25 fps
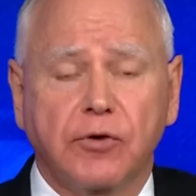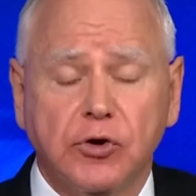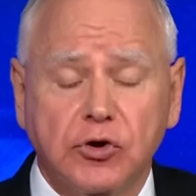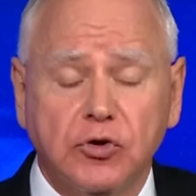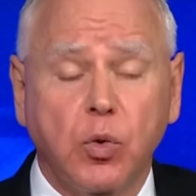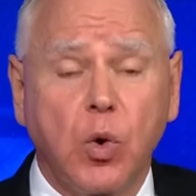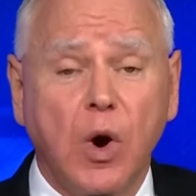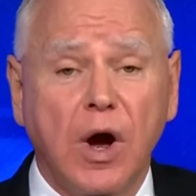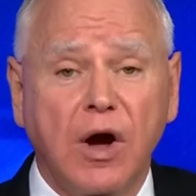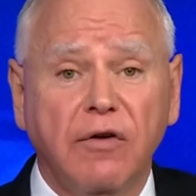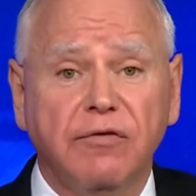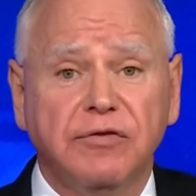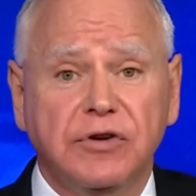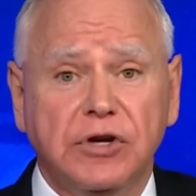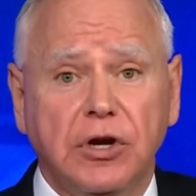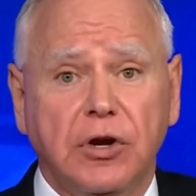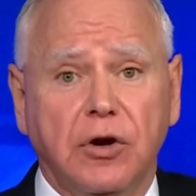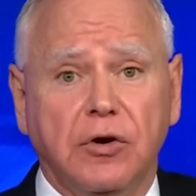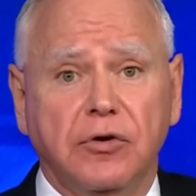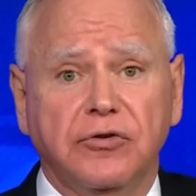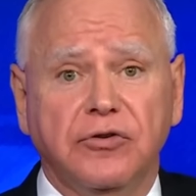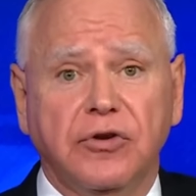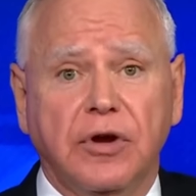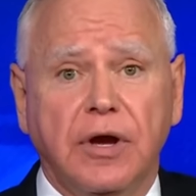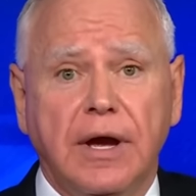for 12
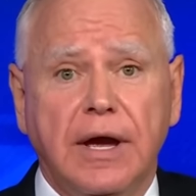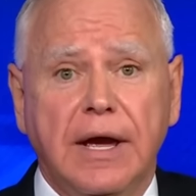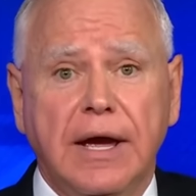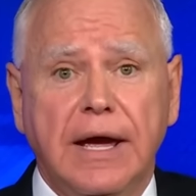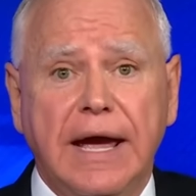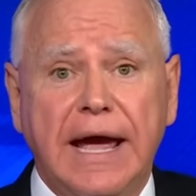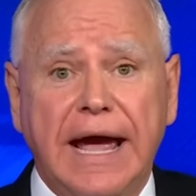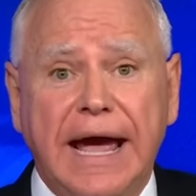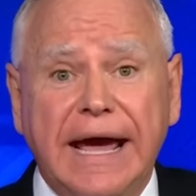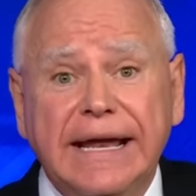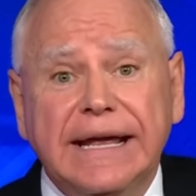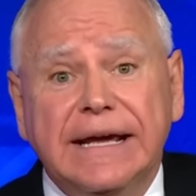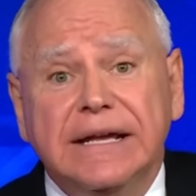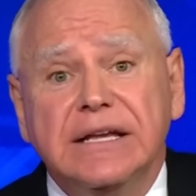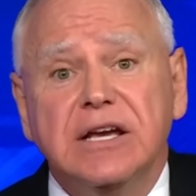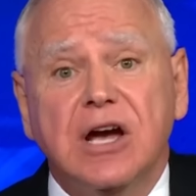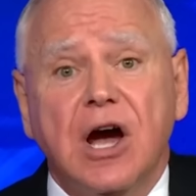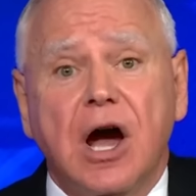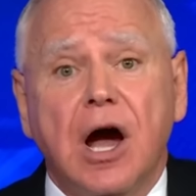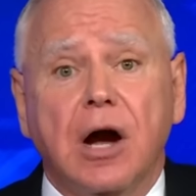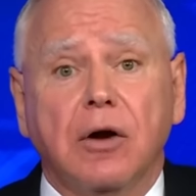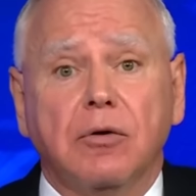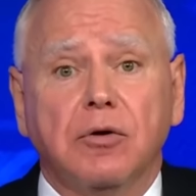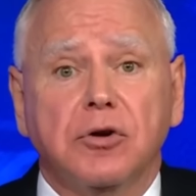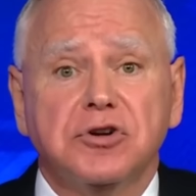years. And in
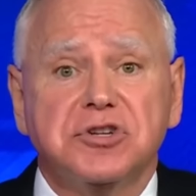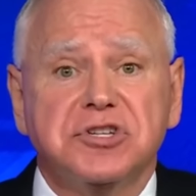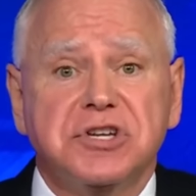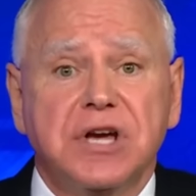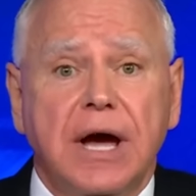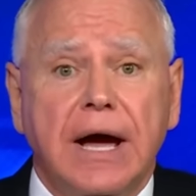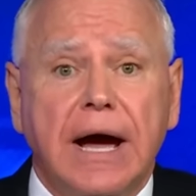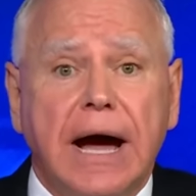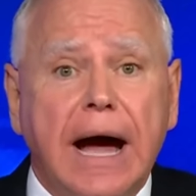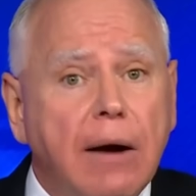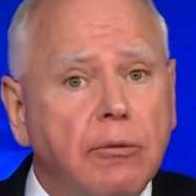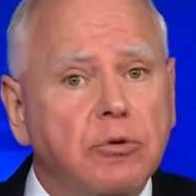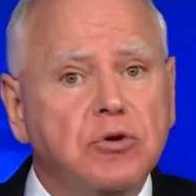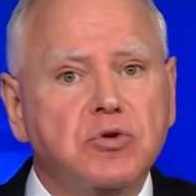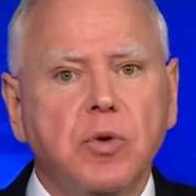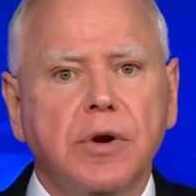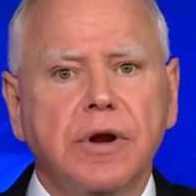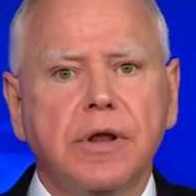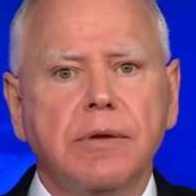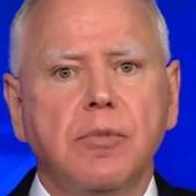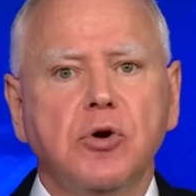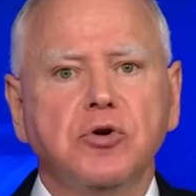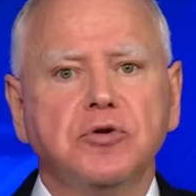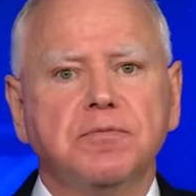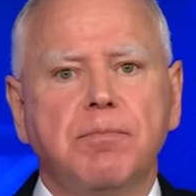Congress, I was
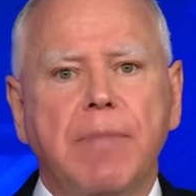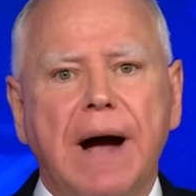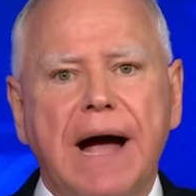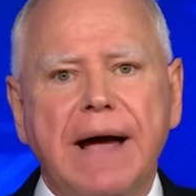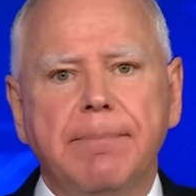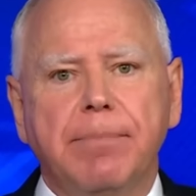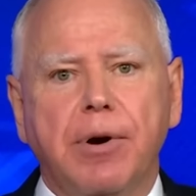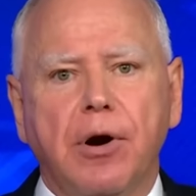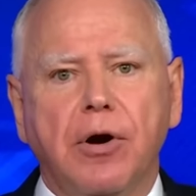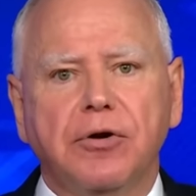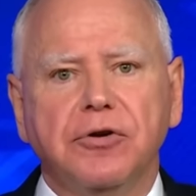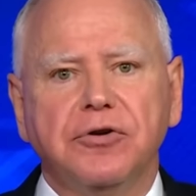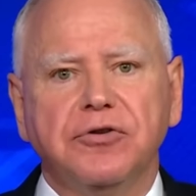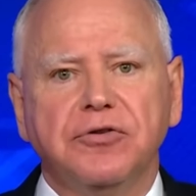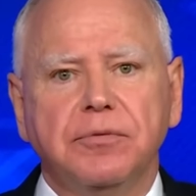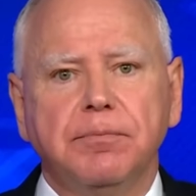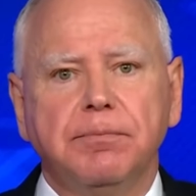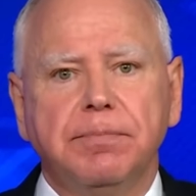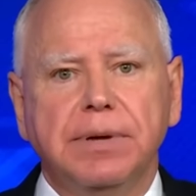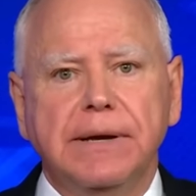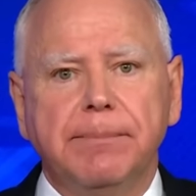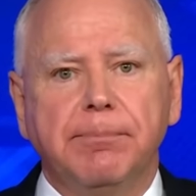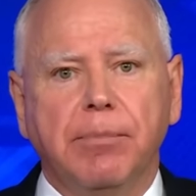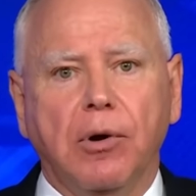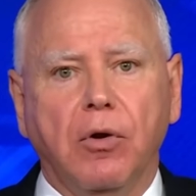one of the most
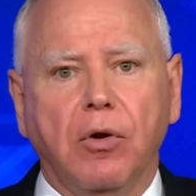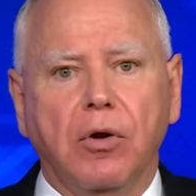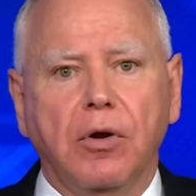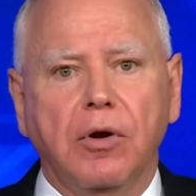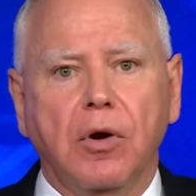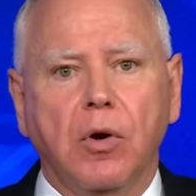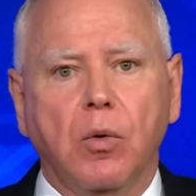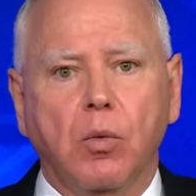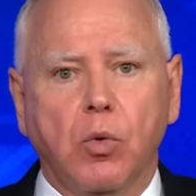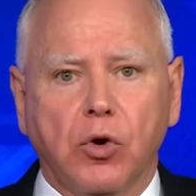bipartisan people,